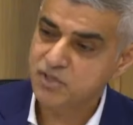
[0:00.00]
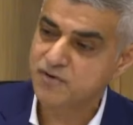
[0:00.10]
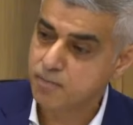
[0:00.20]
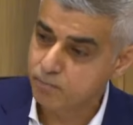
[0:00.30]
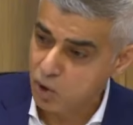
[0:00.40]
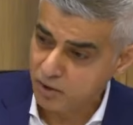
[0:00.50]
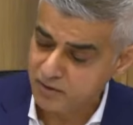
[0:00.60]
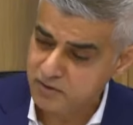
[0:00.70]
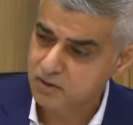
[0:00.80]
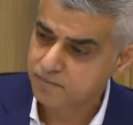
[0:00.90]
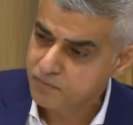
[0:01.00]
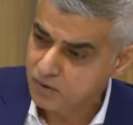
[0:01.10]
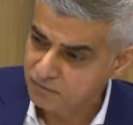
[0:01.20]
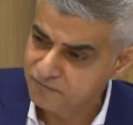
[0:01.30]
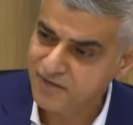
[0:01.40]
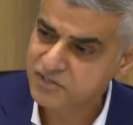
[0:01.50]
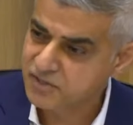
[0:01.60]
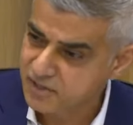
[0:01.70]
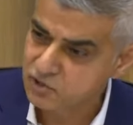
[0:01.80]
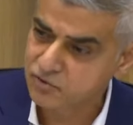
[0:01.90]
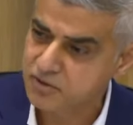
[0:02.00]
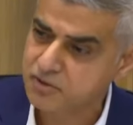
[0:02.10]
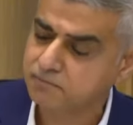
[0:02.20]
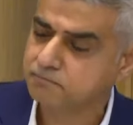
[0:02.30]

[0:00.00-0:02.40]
they're in the pockets of vested interest